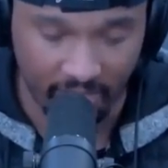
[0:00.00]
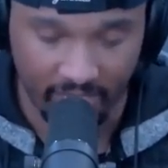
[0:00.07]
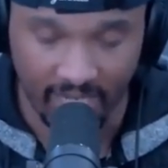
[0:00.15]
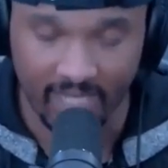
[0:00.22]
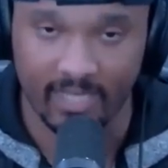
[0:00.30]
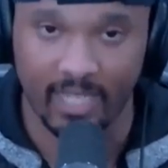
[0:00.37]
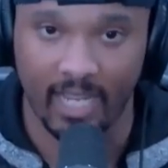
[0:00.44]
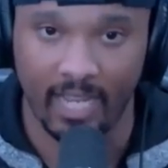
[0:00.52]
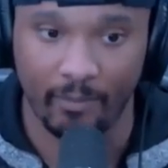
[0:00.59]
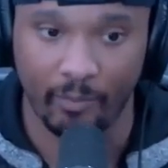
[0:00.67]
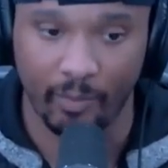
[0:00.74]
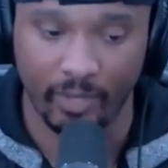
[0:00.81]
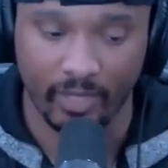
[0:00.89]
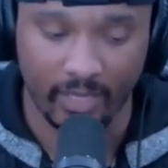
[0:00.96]
guys, and I
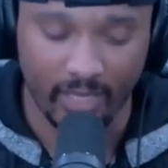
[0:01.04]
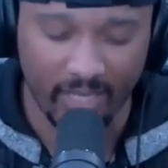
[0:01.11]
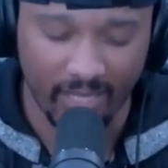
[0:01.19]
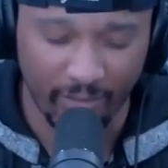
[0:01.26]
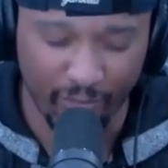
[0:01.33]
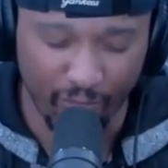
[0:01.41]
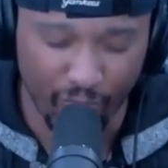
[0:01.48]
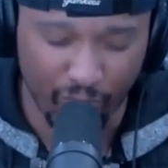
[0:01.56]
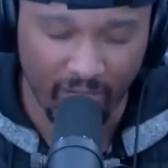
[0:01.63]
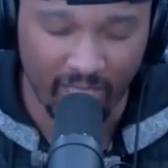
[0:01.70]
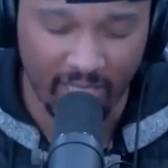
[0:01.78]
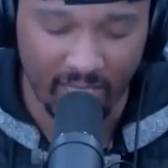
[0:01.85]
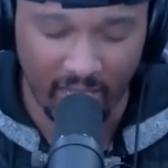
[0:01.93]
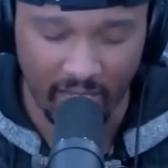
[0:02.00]
would
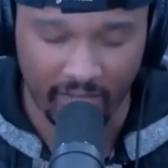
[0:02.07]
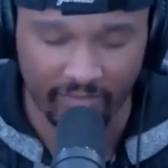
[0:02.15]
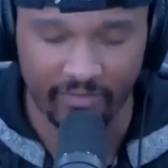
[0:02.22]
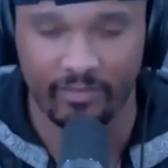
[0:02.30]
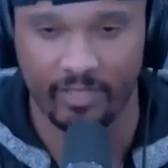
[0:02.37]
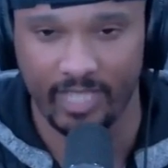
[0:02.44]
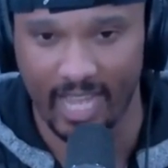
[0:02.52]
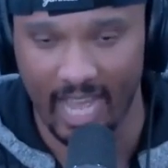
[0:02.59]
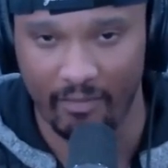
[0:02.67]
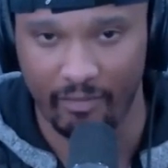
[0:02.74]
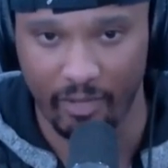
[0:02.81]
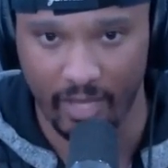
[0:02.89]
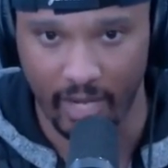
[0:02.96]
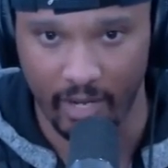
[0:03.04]
really love to
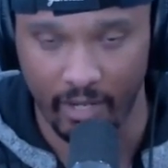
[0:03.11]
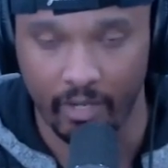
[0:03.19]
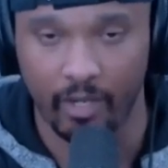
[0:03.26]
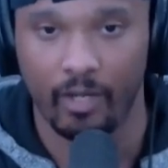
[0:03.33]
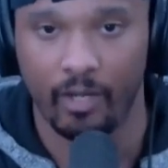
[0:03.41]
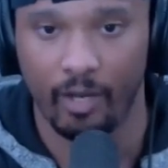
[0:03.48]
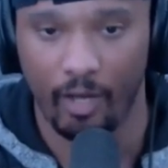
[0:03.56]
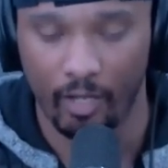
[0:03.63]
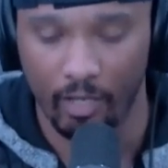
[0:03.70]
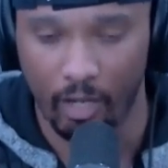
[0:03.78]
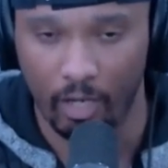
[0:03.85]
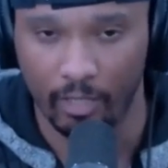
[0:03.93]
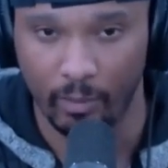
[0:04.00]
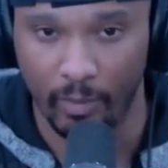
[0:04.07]
have you there
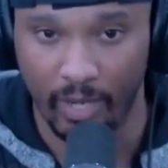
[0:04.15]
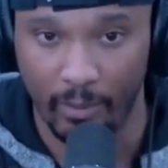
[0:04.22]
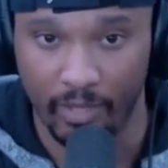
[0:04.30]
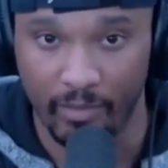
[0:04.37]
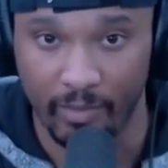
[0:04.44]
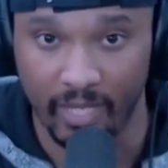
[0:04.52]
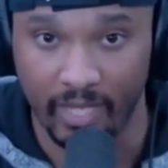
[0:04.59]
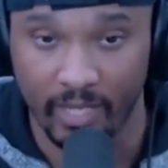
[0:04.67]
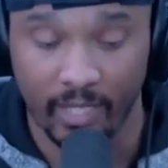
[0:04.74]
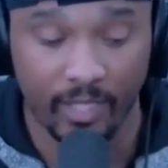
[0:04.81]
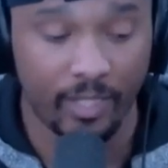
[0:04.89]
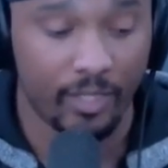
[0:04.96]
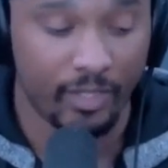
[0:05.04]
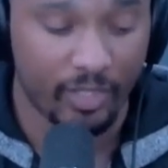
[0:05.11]
along the way with me.
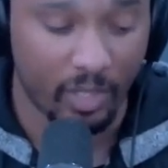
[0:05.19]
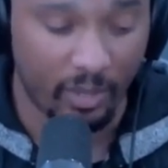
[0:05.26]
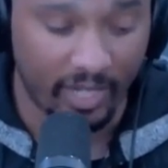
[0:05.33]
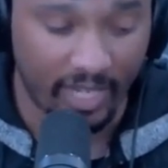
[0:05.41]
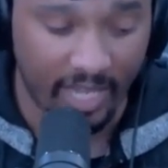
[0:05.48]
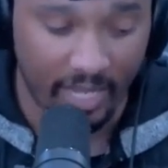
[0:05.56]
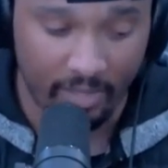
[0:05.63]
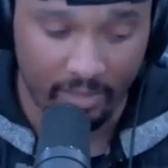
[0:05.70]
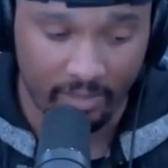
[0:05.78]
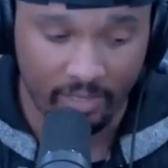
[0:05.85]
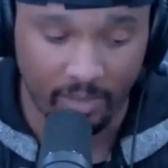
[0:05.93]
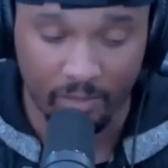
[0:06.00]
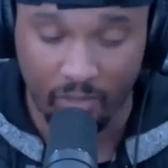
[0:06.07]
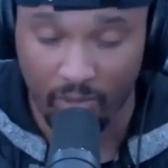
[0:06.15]
So again,
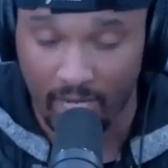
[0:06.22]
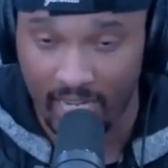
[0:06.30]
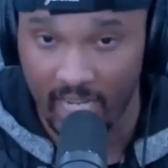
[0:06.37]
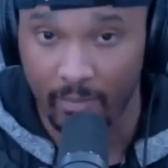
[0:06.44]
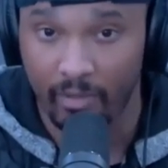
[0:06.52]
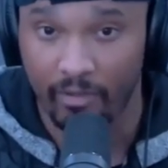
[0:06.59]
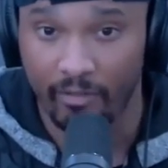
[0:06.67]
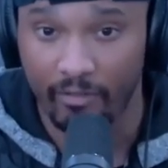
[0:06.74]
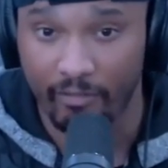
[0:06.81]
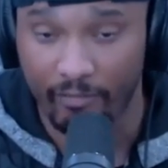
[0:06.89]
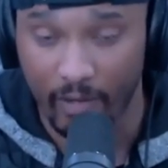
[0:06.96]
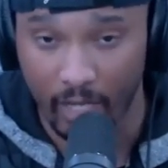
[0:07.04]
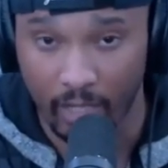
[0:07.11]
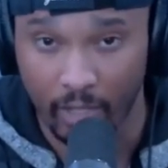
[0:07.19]
subscribe,
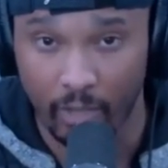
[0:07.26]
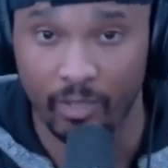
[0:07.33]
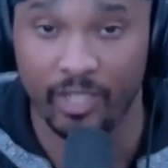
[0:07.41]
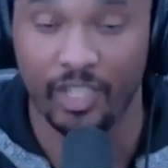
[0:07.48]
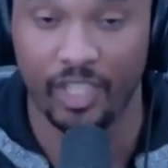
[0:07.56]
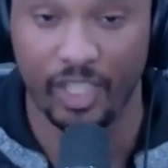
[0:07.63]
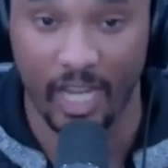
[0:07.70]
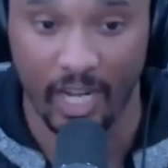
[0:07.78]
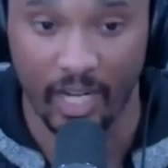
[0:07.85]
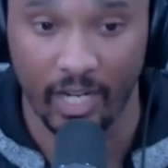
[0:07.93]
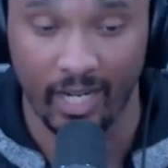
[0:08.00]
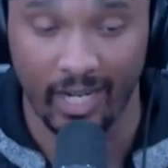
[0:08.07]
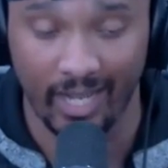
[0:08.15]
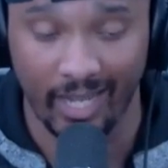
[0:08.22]
follow,
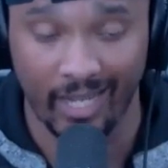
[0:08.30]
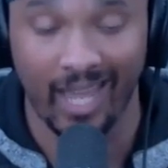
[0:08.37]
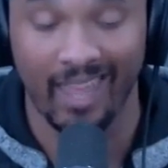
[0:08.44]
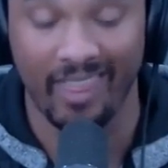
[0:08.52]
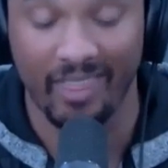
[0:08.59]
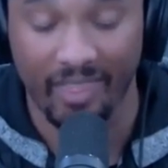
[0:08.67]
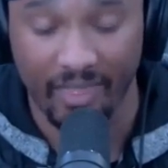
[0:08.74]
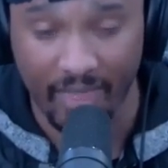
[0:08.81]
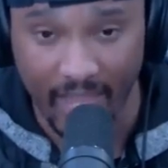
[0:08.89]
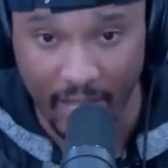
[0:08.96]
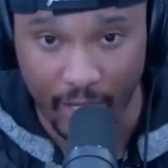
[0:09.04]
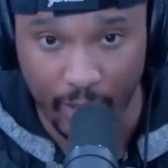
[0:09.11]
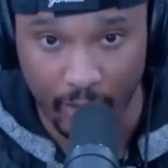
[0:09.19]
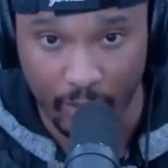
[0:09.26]
share. Again, I
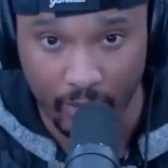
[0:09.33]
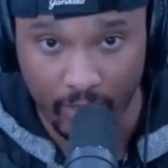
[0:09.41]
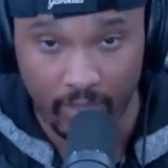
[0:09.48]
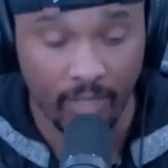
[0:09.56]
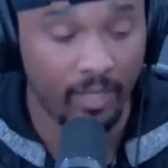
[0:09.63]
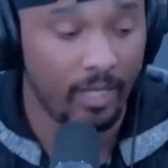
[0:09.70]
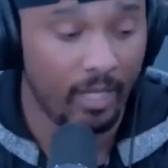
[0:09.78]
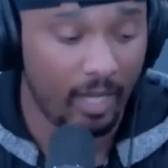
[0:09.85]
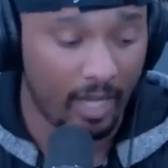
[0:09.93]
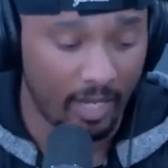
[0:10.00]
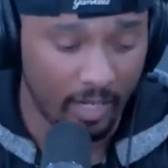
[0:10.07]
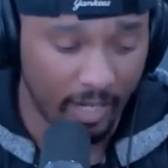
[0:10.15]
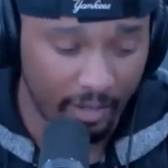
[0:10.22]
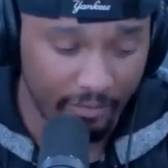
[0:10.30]
thank you. I
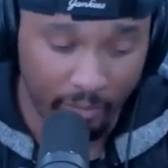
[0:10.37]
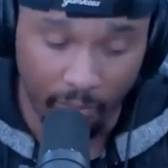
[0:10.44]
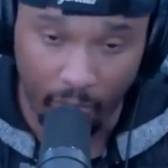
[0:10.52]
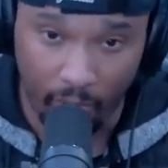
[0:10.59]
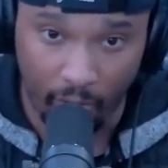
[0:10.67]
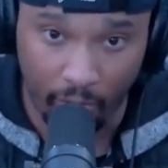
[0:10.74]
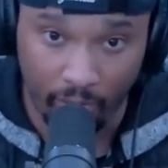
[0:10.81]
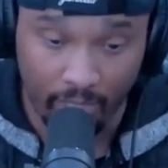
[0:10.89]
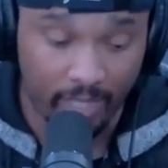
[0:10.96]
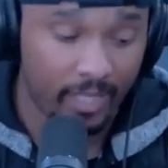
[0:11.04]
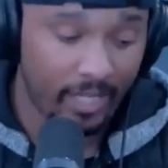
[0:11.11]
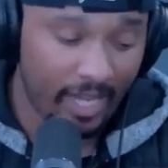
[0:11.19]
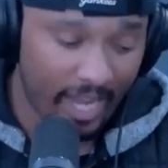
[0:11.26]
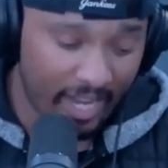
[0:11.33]
love you all.
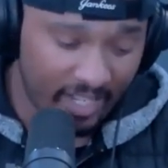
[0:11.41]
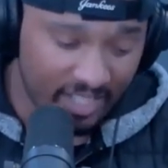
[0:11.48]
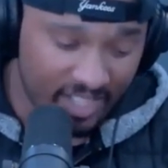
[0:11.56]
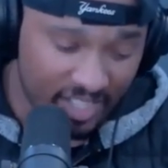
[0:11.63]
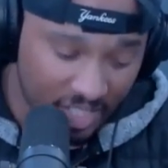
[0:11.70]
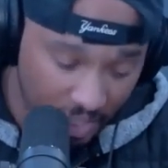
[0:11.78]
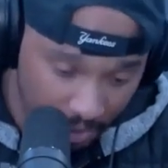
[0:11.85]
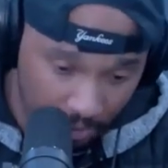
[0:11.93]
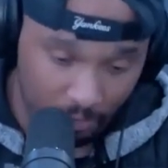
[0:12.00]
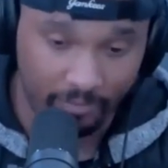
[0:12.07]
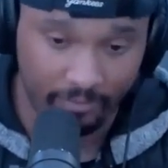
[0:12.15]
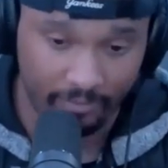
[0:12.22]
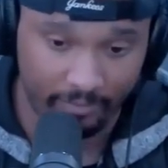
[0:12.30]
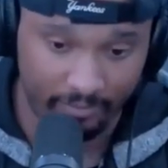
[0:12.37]
And until
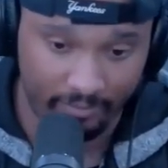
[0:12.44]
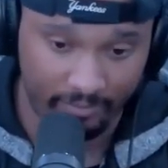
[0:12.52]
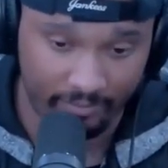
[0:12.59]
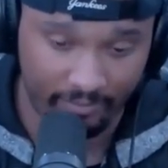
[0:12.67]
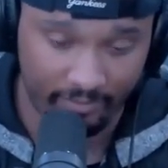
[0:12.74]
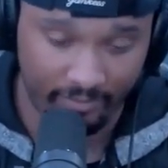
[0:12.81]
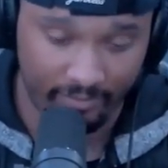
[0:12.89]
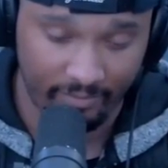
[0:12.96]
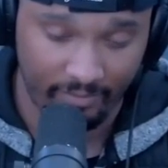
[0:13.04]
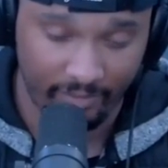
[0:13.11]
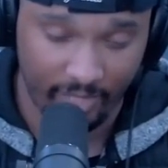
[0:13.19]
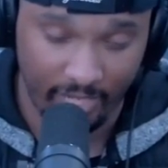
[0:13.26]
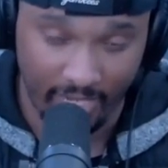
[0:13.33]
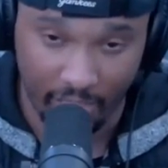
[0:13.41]

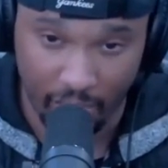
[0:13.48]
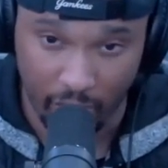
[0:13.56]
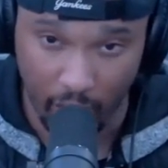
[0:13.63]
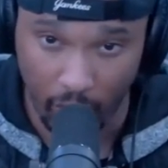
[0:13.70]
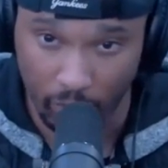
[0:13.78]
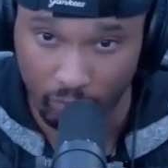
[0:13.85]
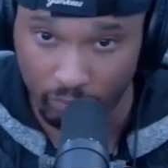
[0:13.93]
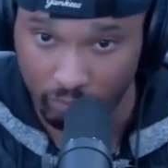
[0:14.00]
the next show,